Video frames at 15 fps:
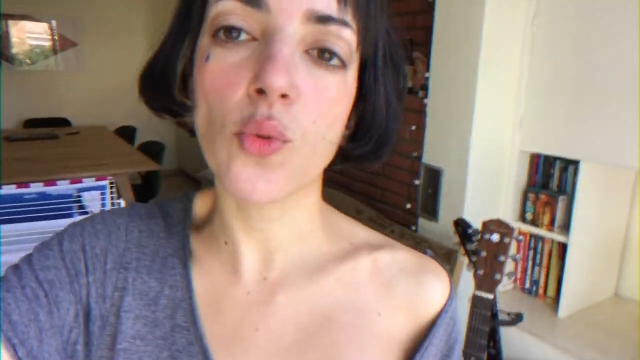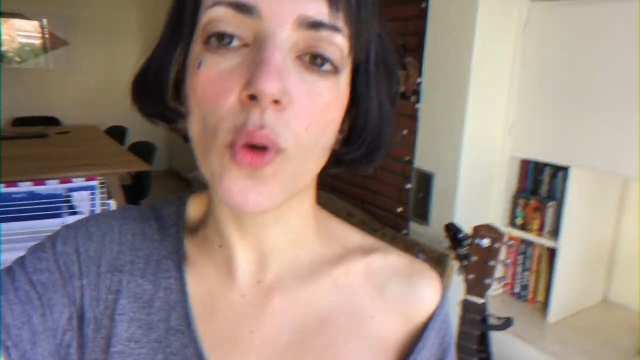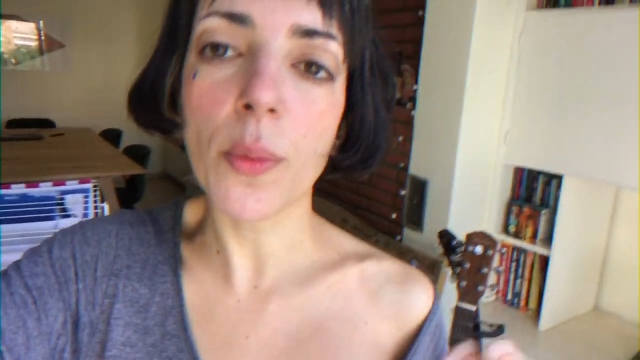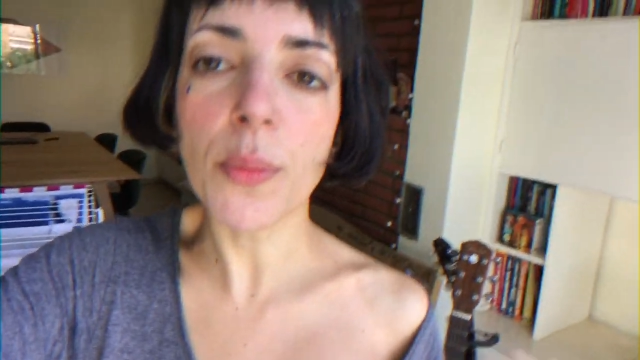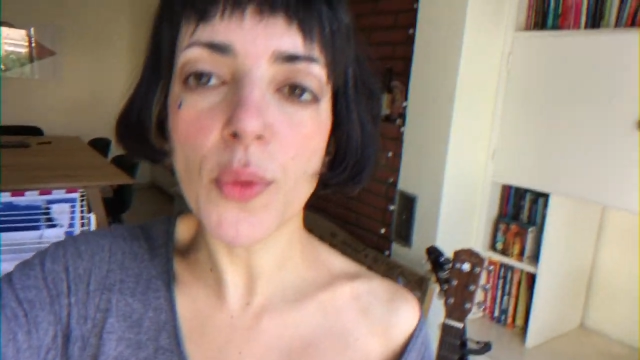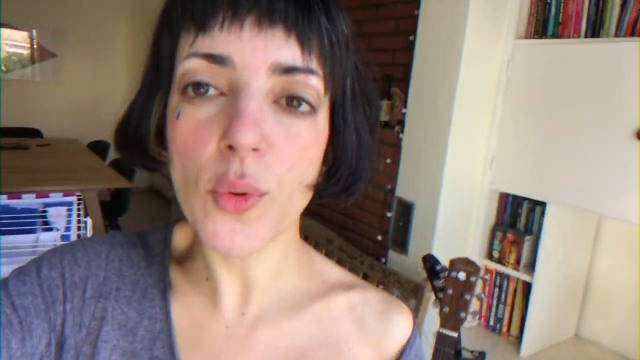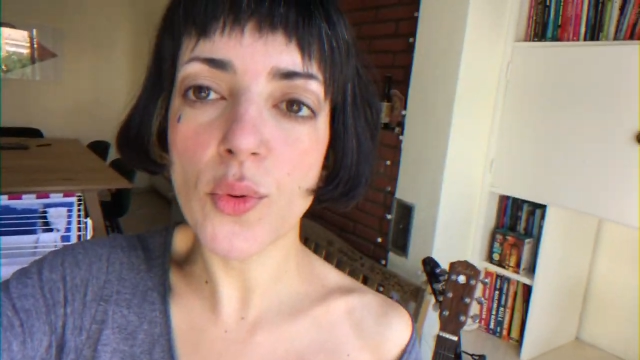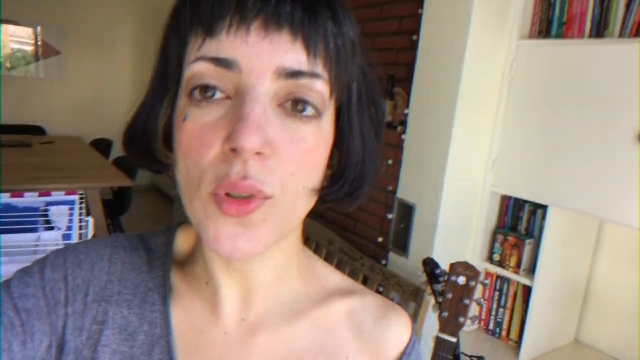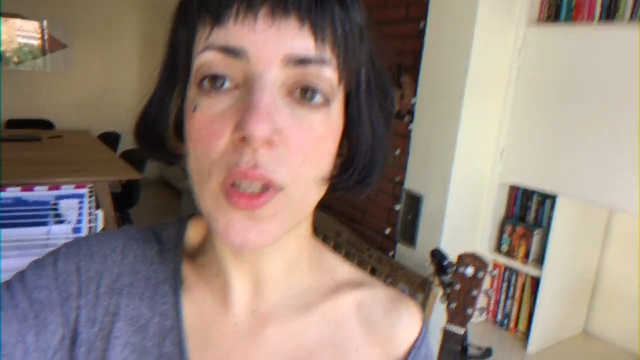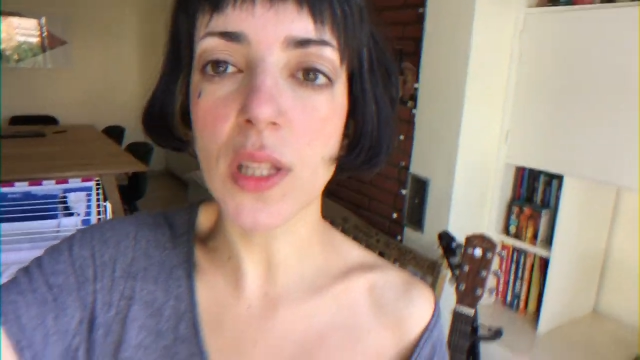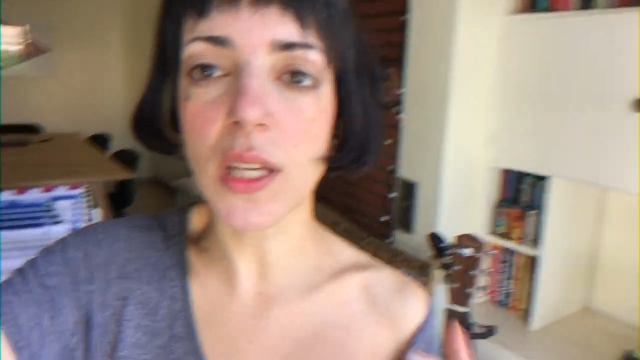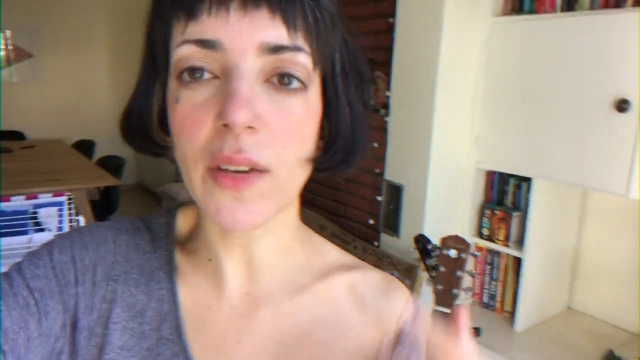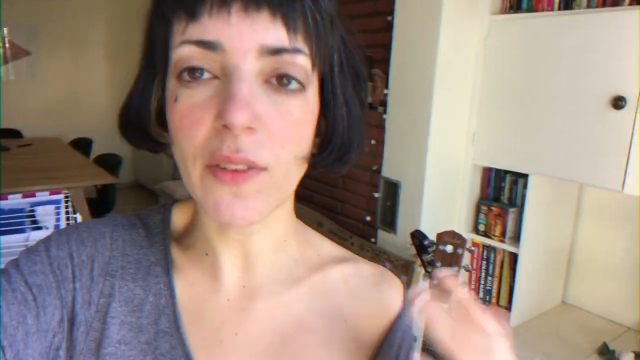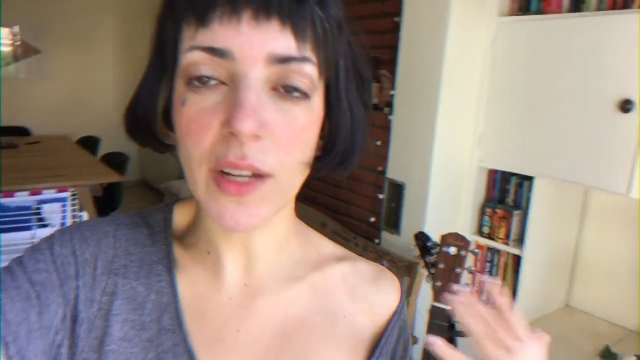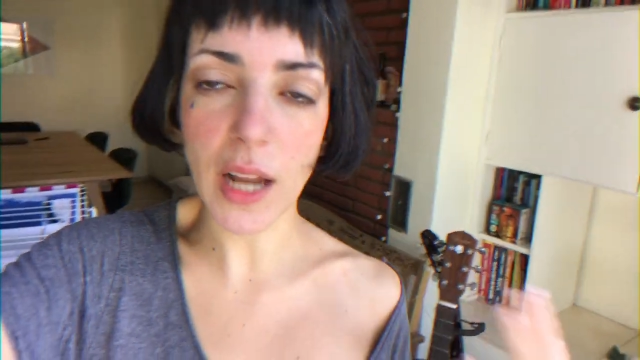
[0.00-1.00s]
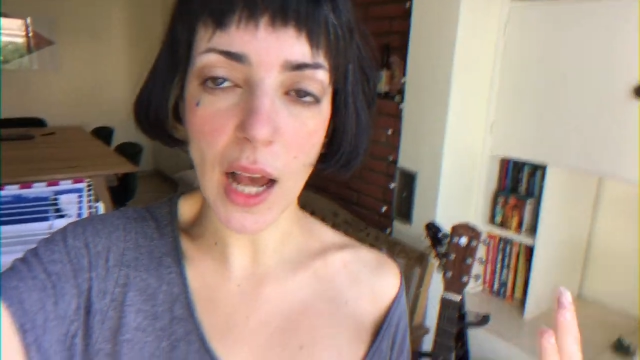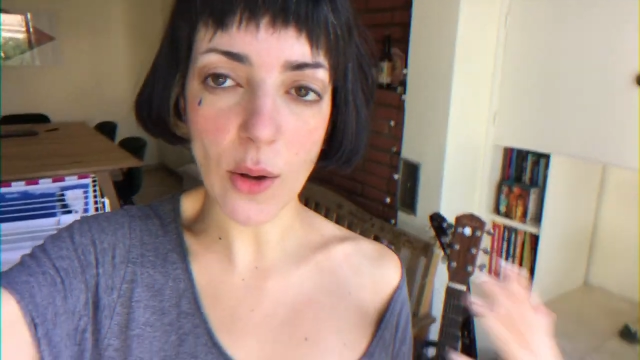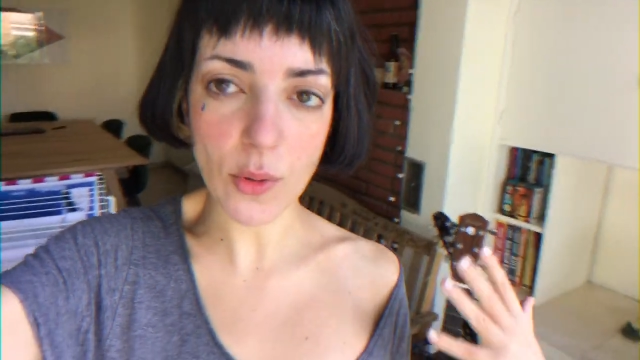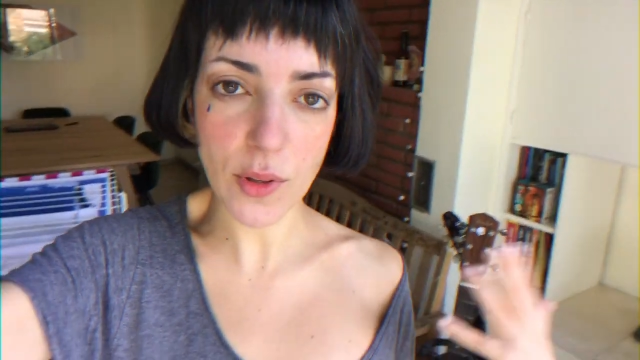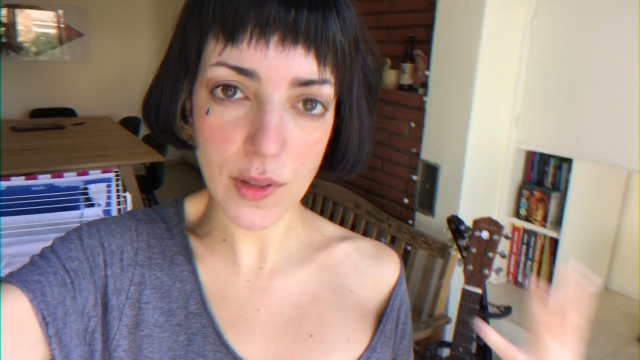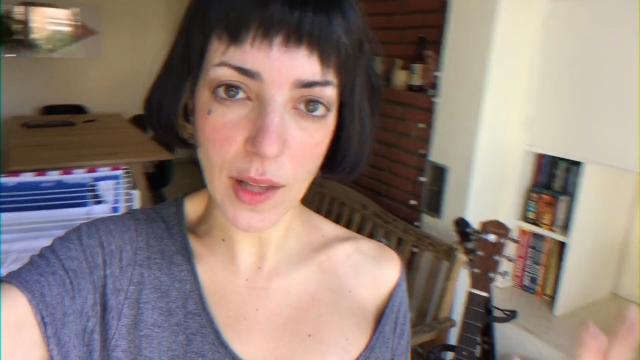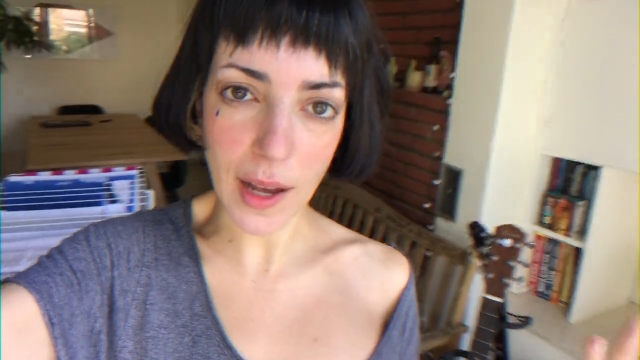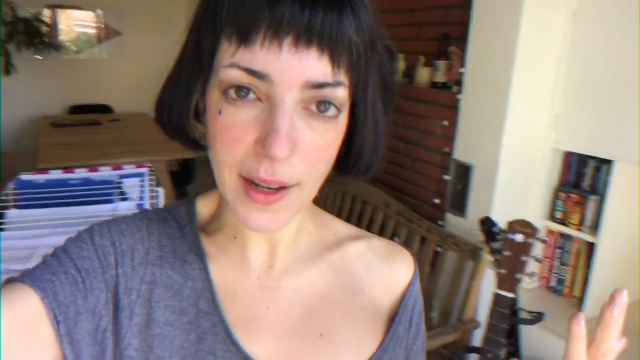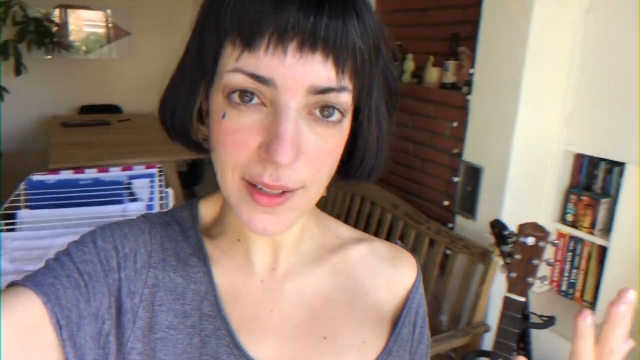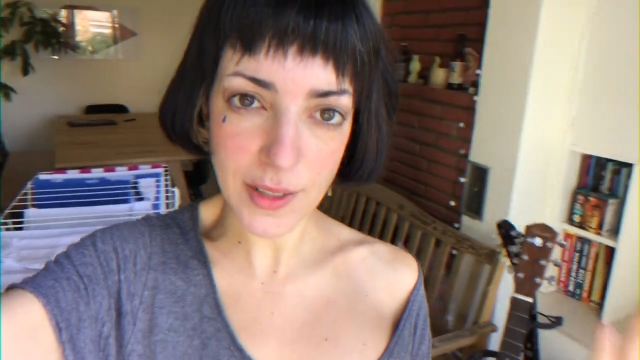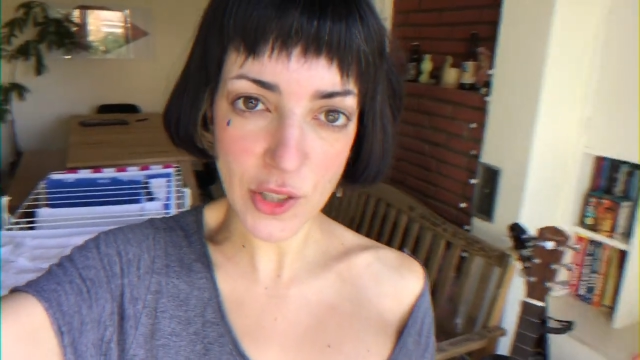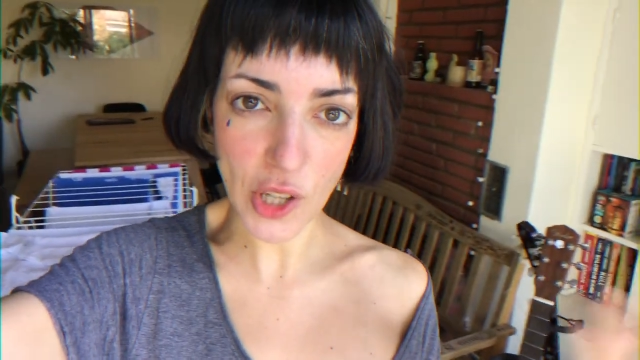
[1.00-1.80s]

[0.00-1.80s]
to abuse it even outside